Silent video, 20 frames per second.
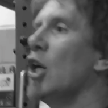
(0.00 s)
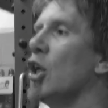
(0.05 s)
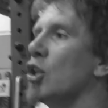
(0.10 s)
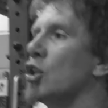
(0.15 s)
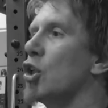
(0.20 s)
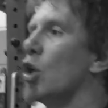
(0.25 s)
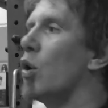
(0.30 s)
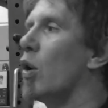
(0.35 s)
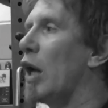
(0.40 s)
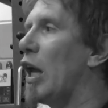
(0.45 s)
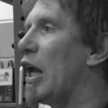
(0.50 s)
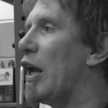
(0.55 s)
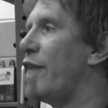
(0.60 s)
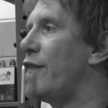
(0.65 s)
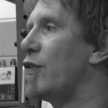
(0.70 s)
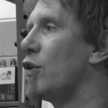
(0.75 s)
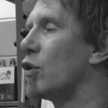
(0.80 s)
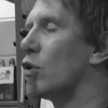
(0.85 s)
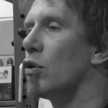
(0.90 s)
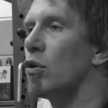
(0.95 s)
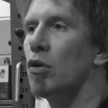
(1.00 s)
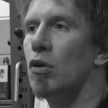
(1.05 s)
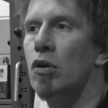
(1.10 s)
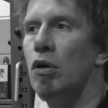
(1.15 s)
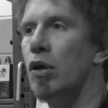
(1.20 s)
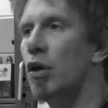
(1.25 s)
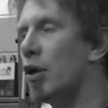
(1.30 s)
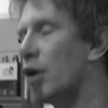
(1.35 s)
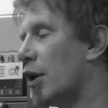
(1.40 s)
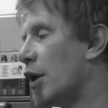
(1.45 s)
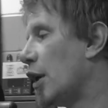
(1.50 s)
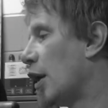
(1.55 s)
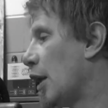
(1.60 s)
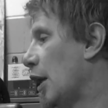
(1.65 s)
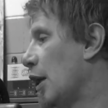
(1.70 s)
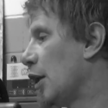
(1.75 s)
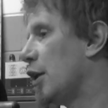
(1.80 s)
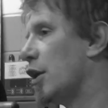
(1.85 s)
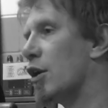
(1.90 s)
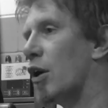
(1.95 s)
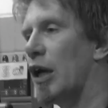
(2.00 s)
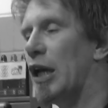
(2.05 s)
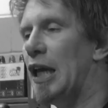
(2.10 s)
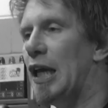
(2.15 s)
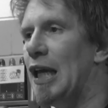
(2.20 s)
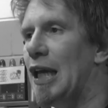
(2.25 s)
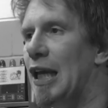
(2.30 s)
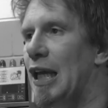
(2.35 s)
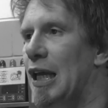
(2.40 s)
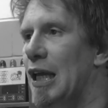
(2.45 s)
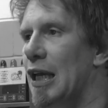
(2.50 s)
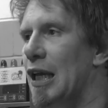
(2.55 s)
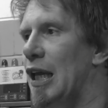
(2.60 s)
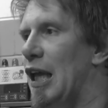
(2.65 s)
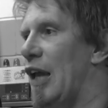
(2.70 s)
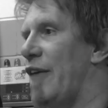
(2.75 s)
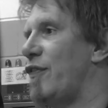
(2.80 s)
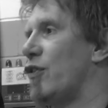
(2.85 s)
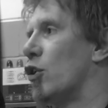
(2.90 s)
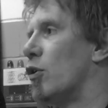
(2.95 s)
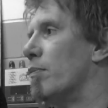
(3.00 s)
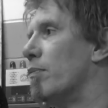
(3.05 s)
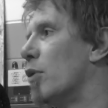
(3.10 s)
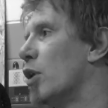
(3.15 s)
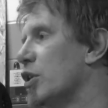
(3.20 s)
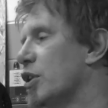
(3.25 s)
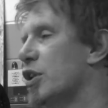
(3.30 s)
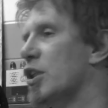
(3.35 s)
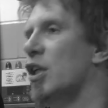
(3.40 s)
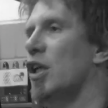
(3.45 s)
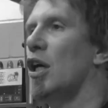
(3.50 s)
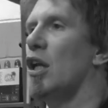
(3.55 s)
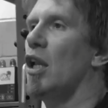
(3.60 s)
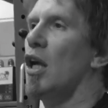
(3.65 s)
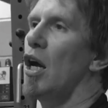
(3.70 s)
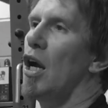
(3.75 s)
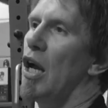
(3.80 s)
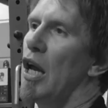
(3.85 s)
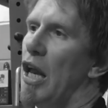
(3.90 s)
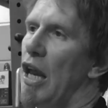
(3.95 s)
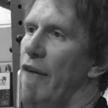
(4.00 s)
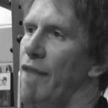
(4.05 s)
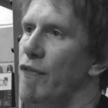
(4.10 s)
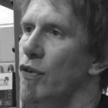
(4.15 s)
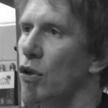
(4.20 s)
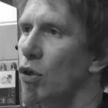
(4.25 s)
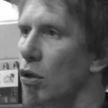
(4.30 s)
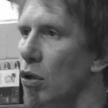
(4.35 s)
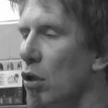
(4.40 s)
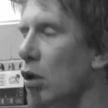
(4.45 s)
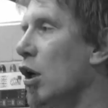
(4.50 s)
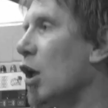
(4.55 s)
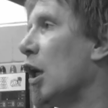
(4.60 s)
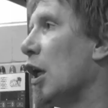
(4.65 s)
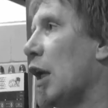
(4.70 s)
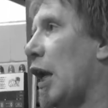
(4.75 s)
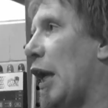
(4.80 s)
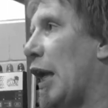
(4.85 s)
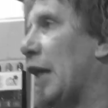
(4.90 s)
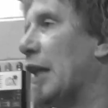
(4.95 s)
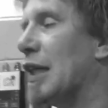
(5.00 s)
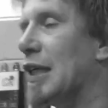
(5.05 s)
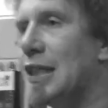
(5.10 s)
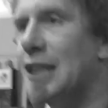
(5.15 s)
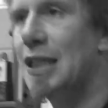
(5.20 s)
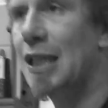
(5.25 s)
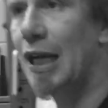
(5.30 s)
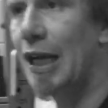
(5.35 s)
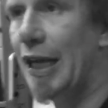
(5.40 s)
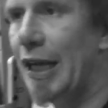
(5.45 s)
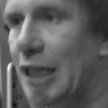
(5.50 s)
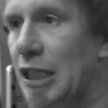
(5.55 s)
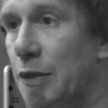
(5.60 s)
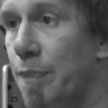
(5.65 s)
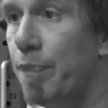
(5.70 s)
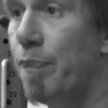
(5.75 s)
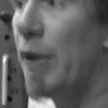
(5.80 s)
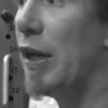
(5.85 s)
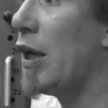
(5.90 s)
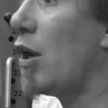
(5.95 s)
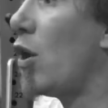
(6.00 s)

So if you're, if you're muscular, if you're in the slightest bit